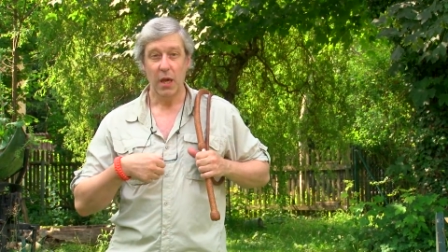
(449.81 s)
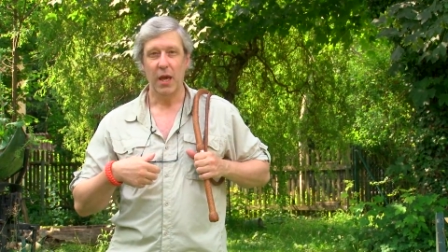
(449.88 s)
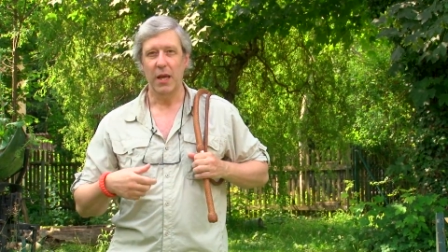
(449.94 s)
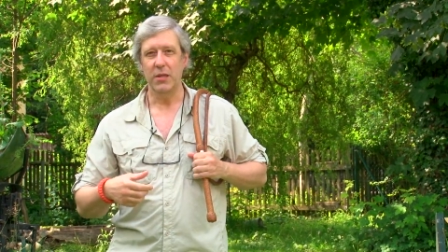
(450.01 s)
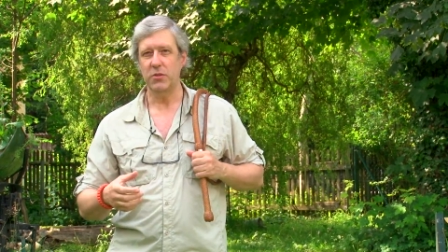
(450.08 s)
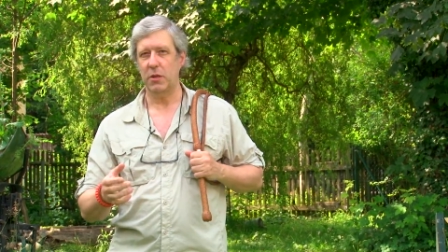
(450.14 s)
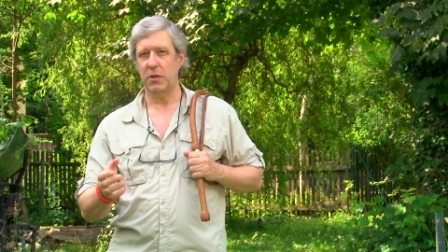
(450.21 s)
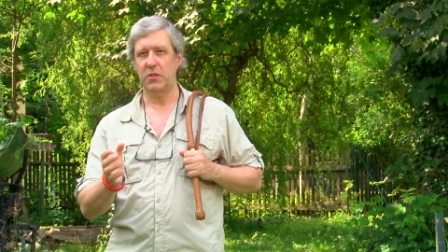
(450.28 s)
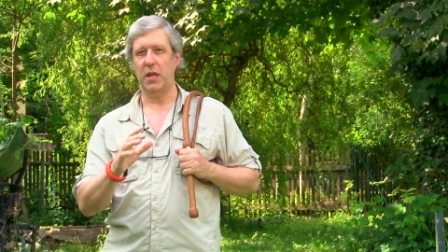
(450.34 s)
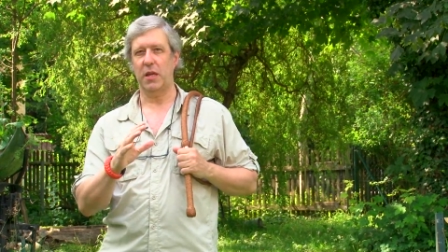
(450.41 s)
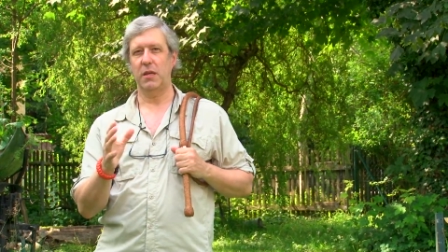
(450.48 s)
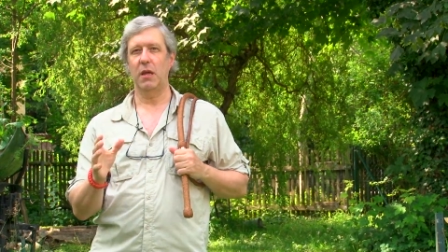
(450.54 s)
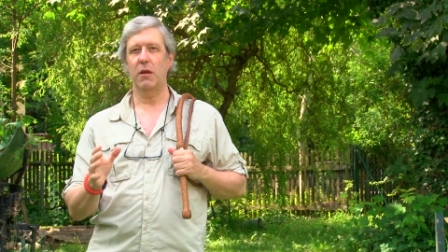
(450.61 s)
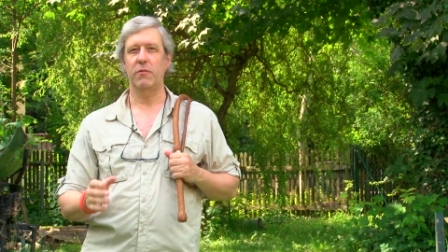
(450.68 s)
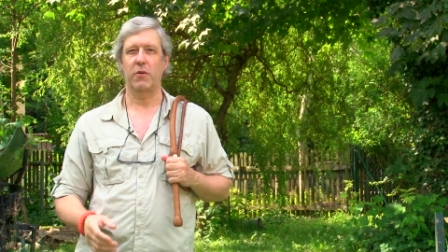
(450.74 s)
it's not a
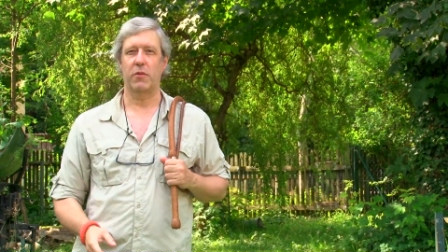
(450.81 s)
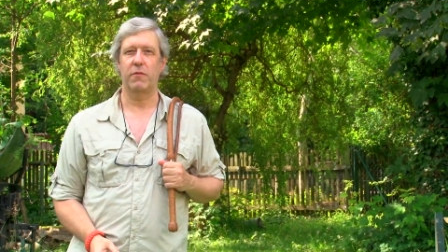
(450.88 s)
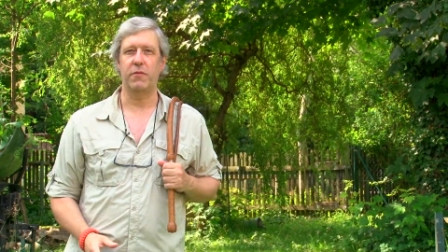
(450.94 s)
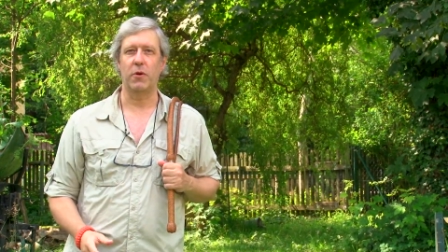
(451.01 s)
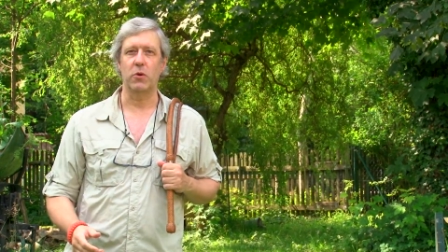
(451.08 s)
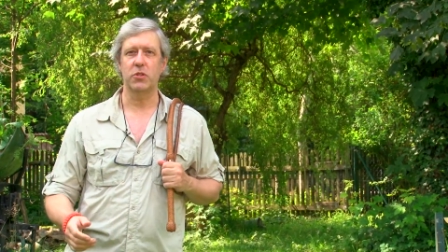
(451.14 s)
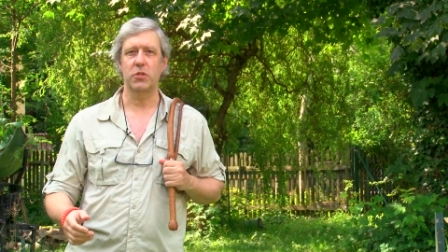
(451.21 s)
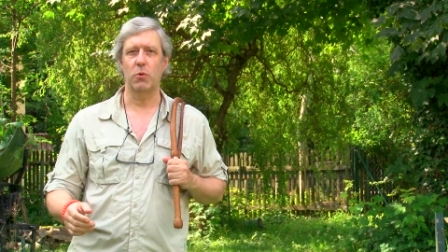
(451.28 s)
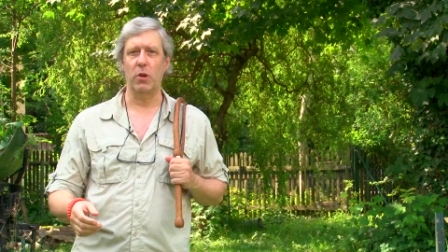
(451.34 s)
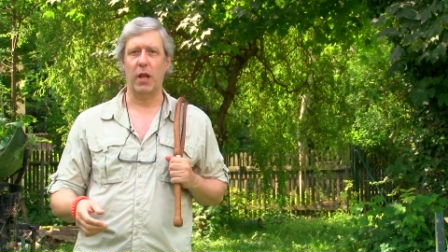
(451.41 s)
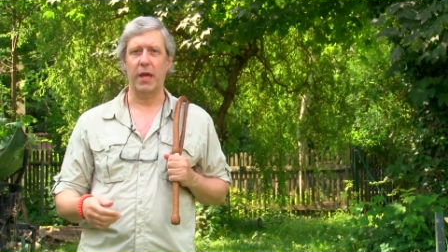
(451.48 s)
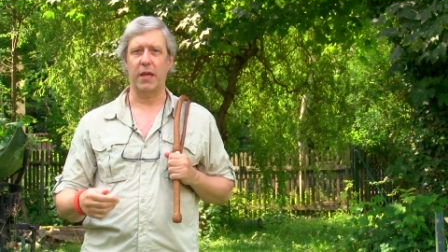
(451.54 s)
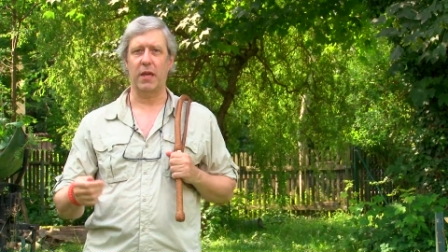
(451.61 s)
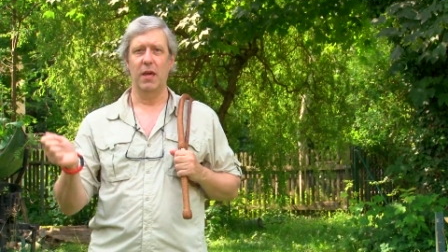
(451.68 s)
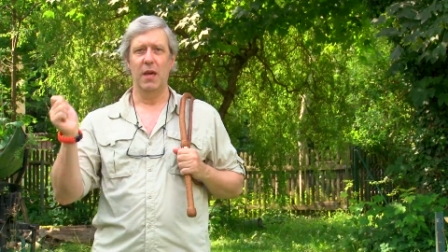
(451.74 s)
technique for the folks who
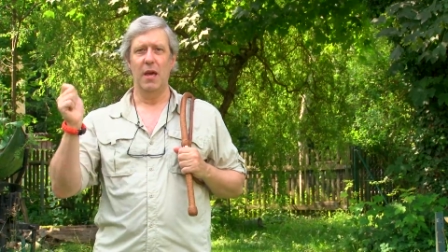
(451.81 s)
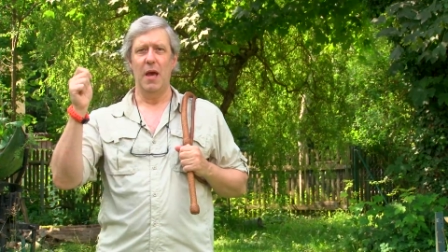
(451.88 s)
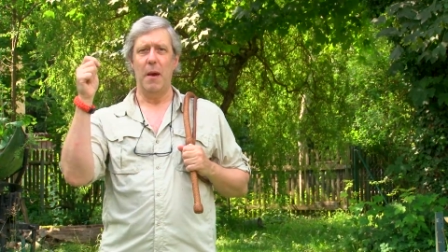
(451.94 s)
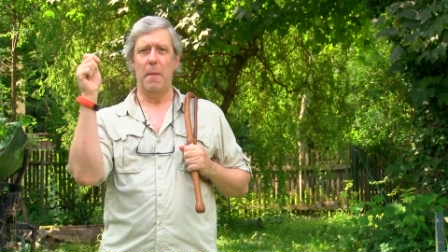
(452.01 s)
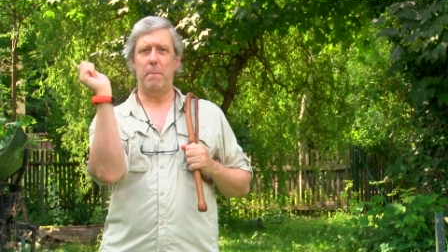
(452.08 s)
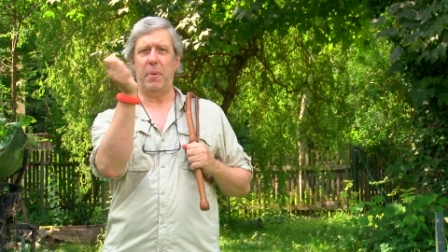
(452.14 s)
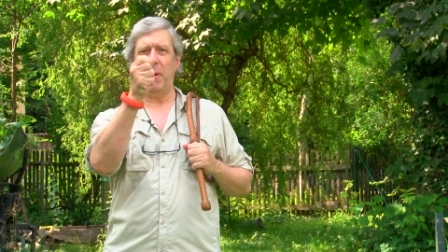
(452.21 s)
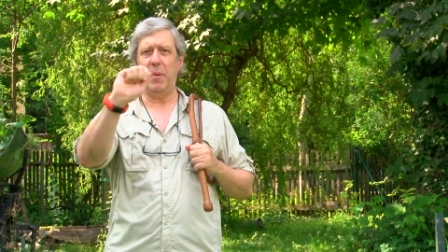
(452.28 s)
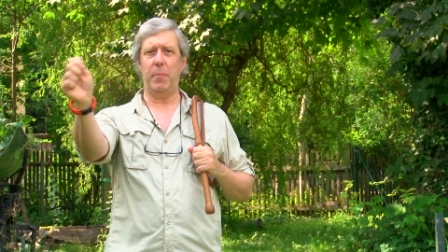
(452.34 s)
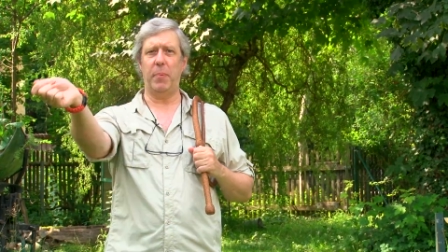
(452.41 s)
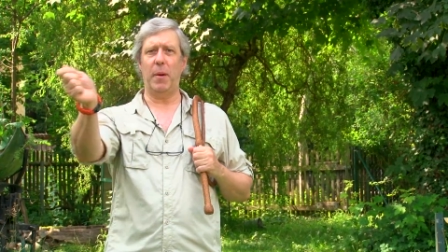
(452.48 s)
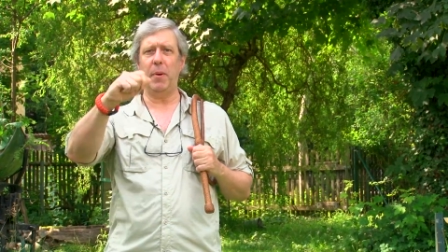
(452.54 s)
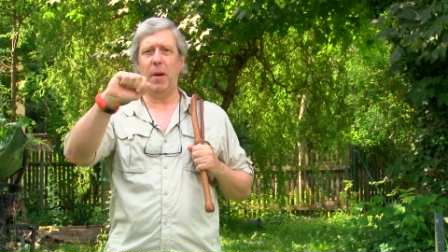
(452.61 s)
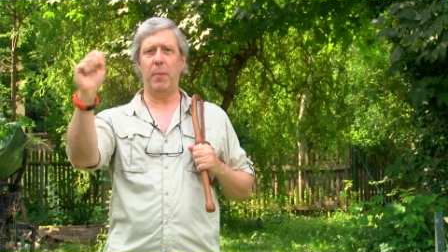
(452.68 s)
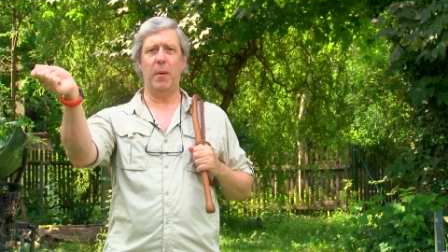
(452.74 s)
like
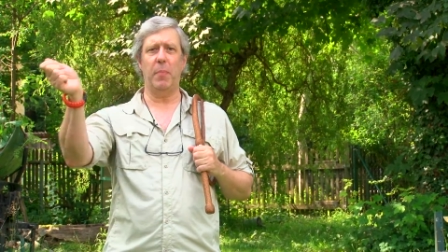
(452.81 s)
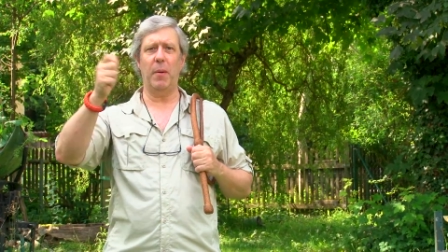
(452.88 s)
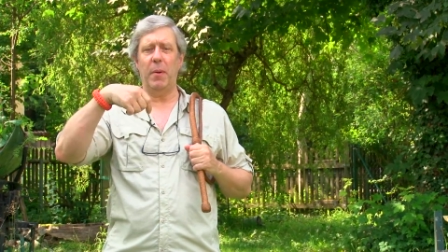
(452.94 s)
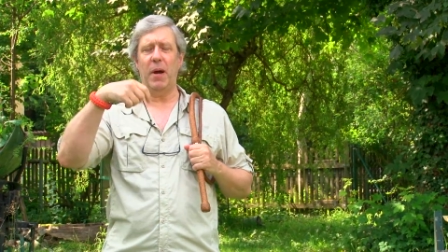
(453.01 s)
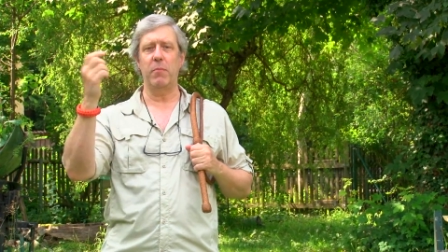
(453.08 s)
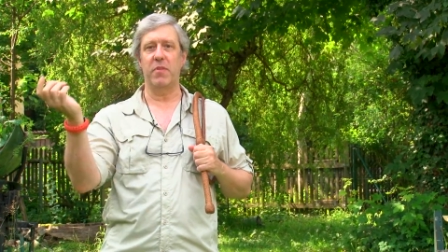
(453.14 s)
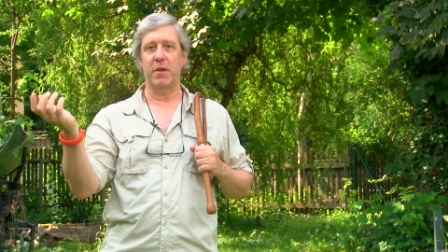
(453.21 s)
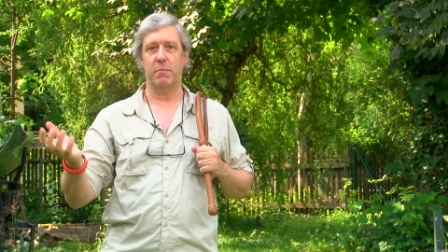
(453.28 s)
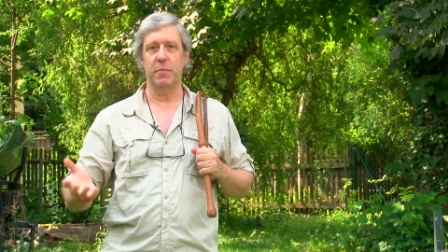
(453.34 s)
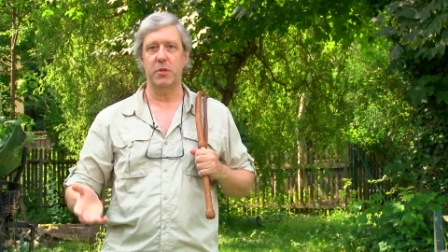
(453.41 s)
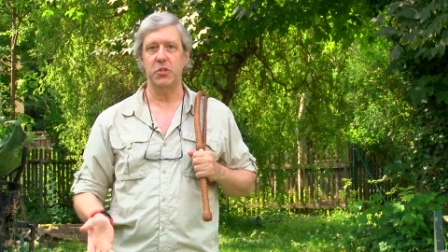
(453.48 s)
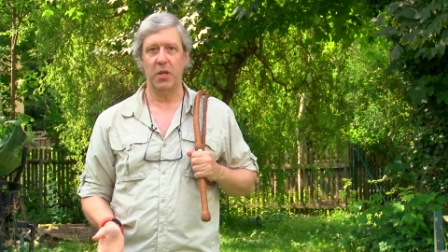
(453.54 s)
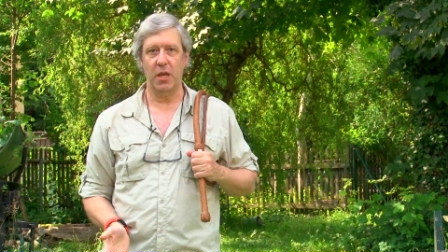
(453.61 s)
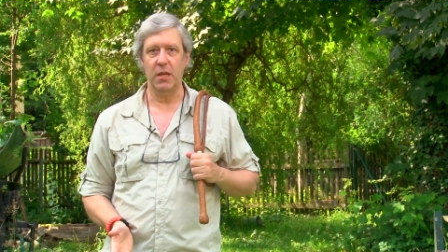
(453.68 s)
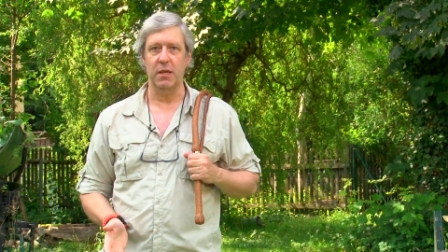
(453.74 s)
ba-ba-ba-ba-ba-bam, that
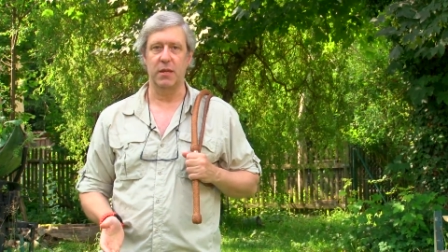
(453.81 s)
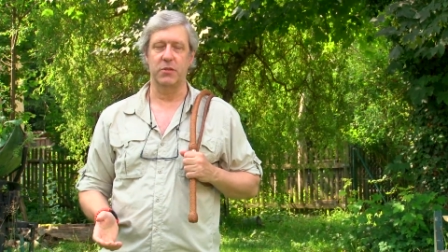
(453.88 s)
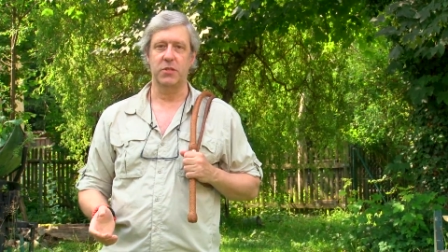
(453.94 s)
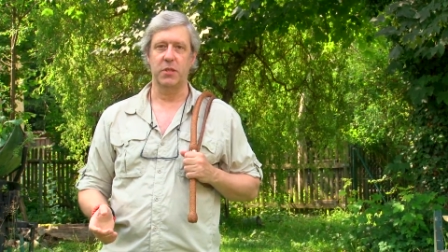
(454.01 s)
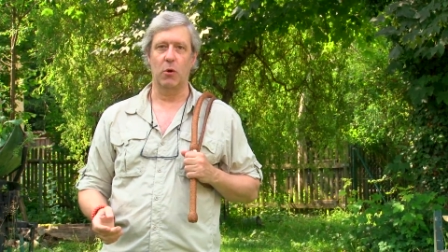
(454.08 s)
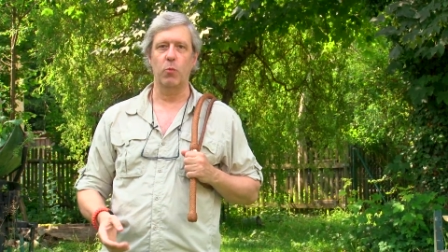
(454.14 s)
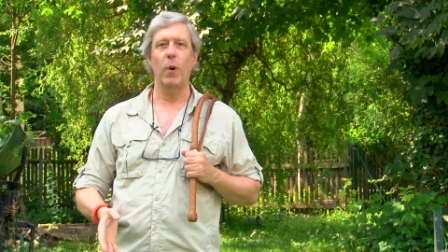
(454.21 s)
machine gun sound.